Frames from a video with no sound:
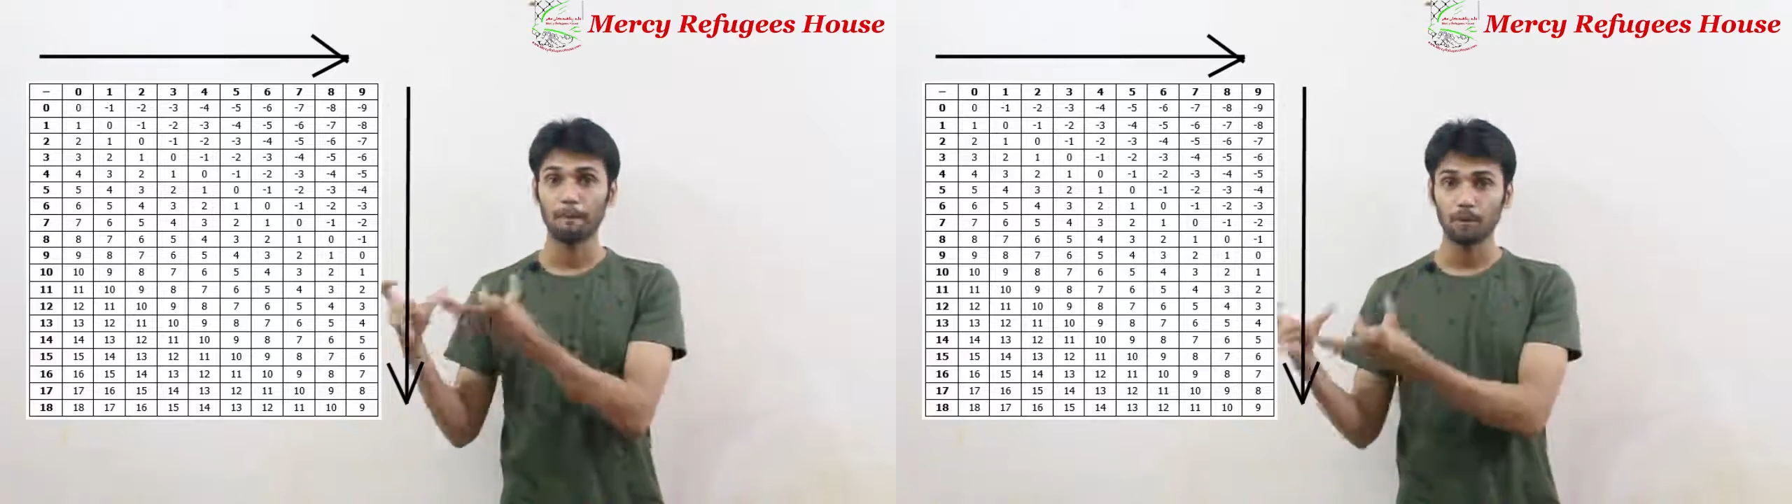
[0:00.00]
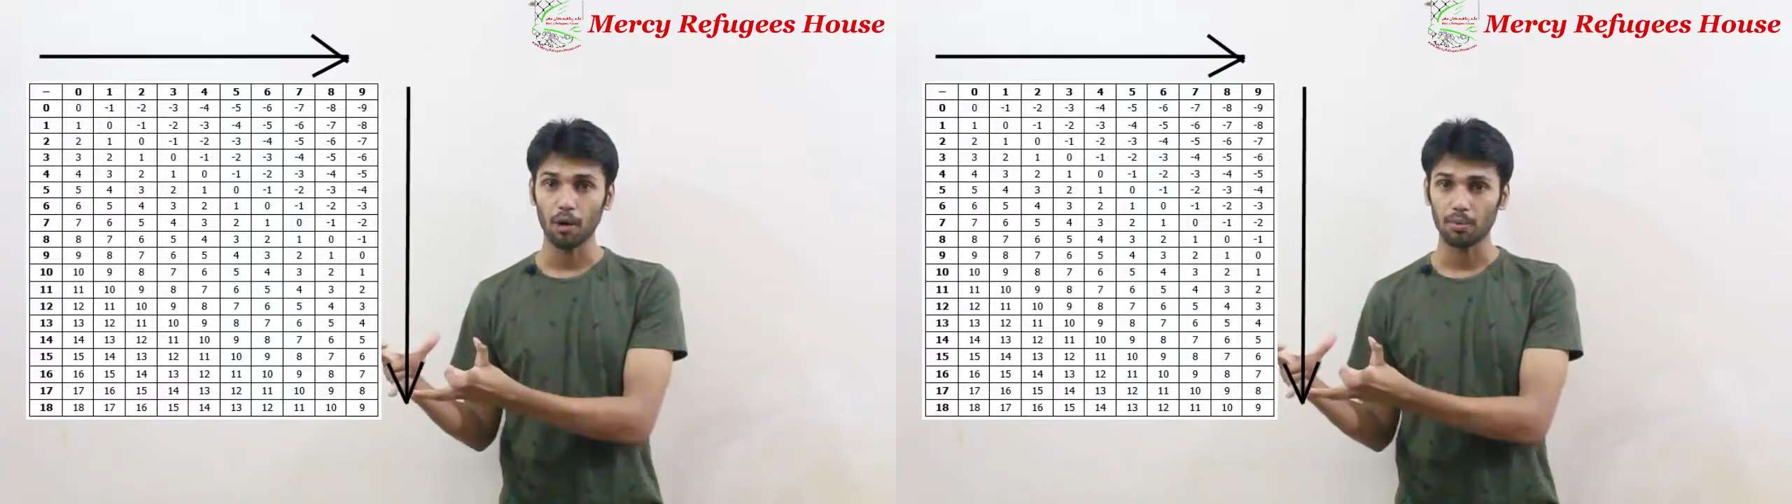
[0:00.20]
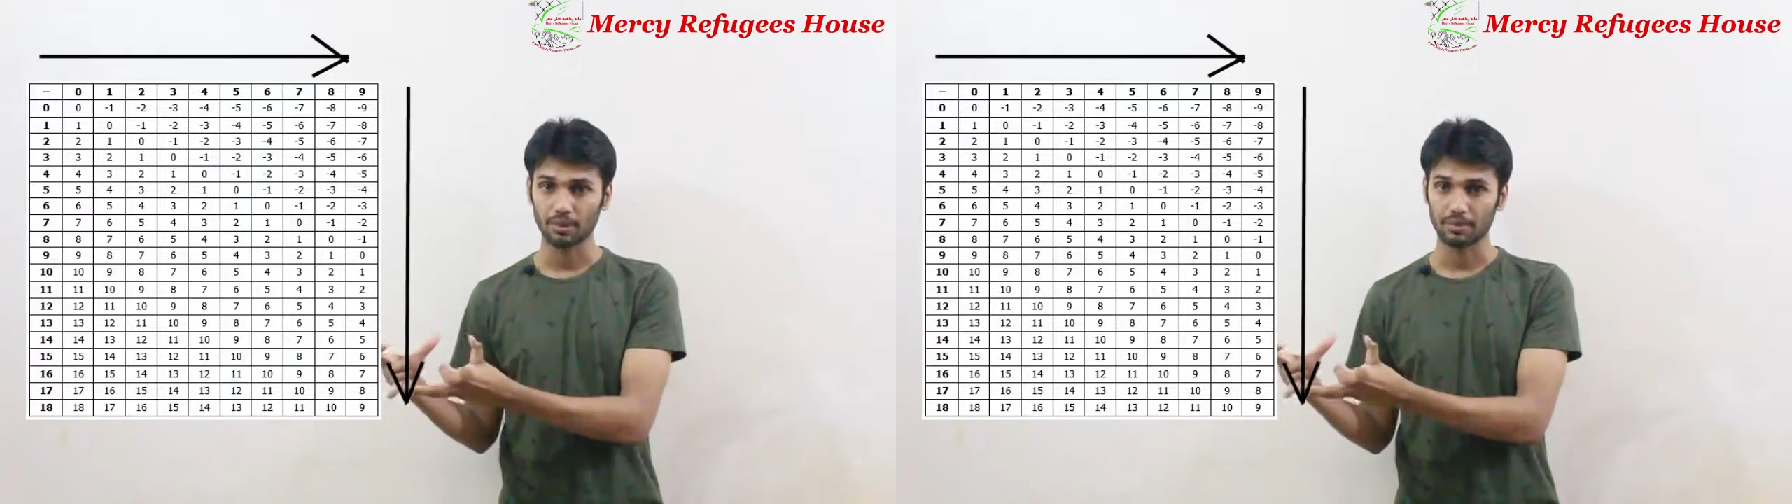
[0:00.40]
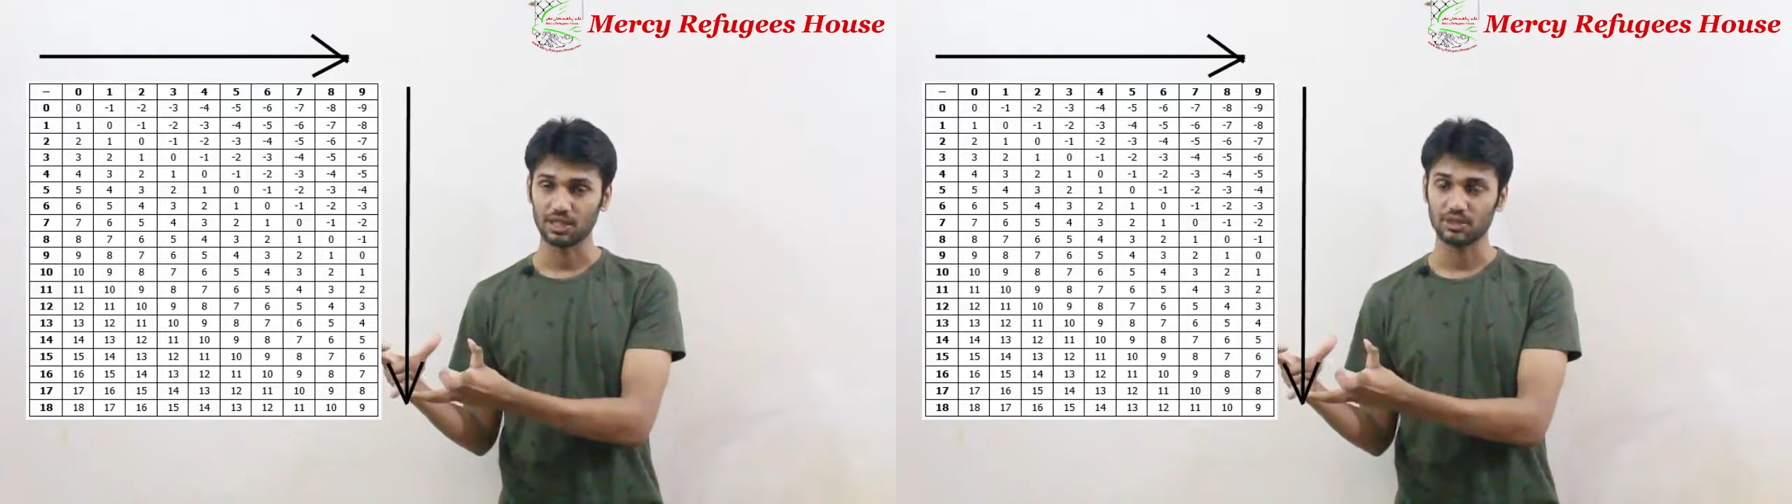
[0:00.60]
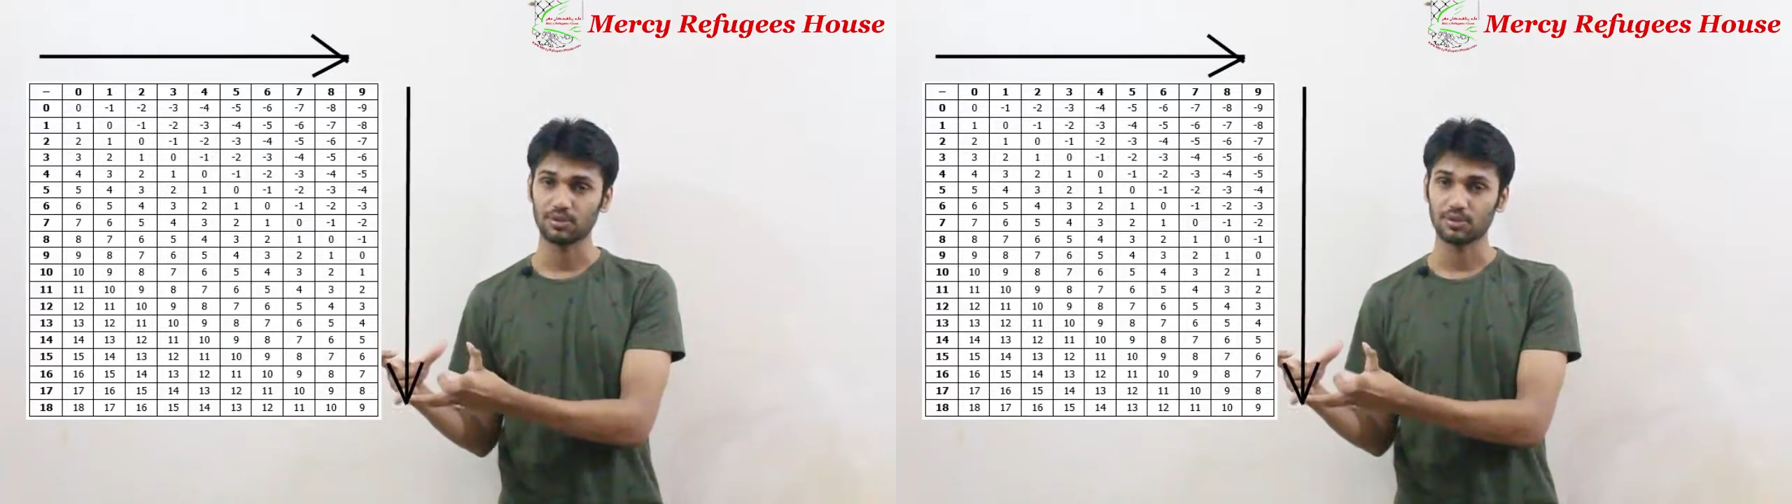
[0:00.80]

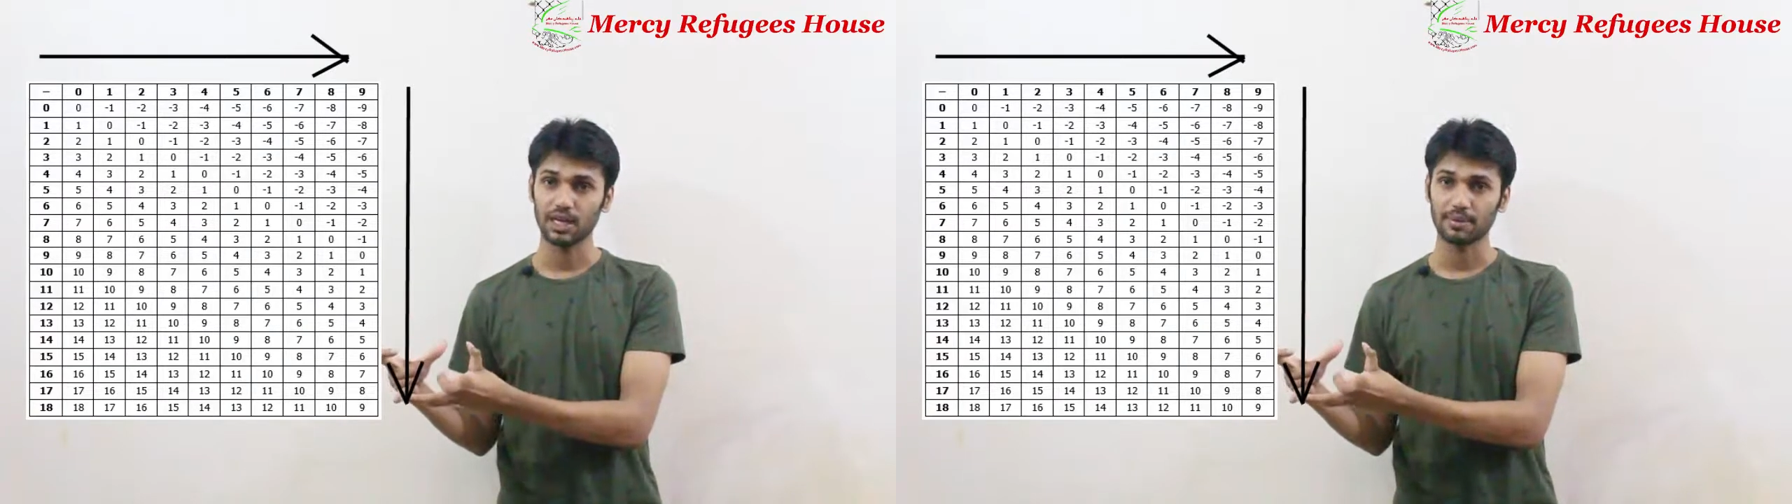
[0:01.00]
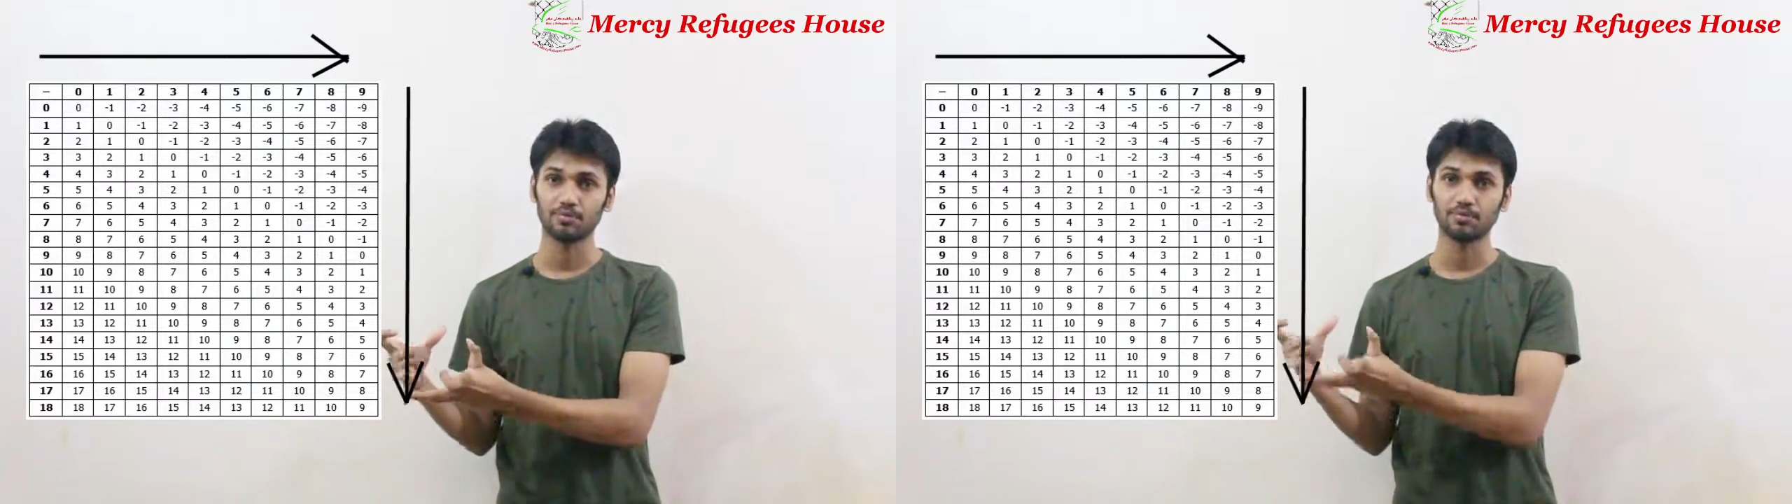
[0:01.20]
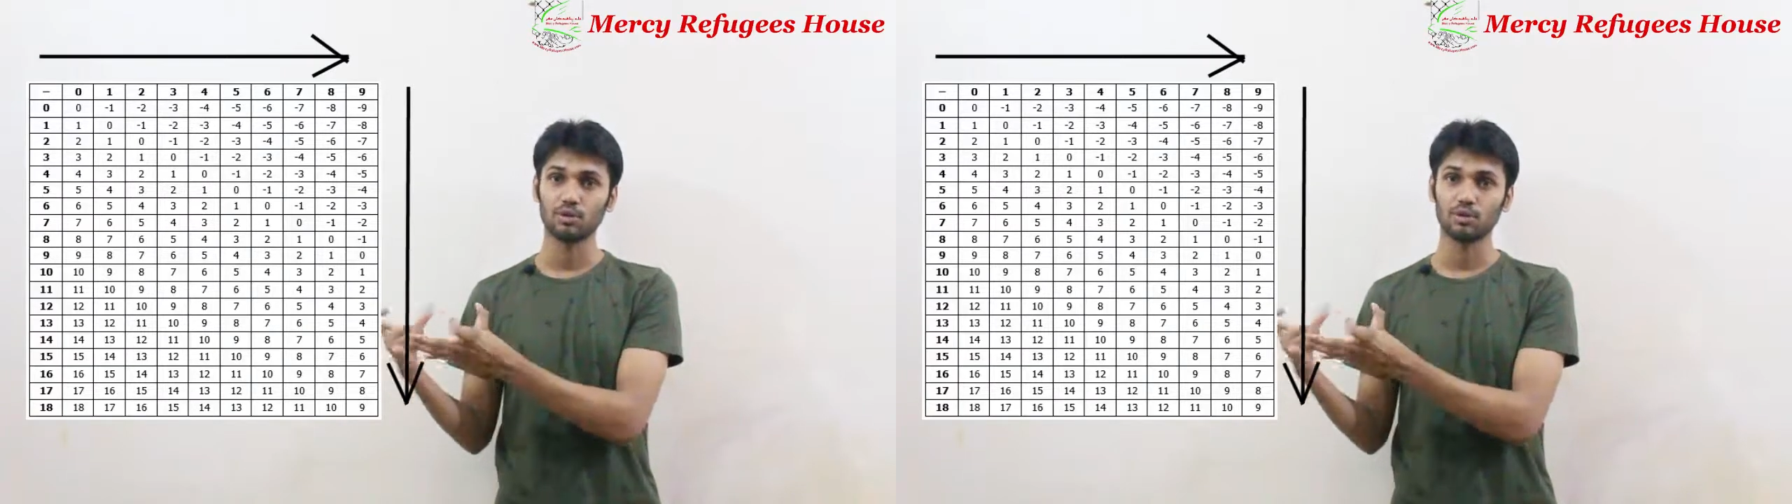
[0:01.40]
problematic for them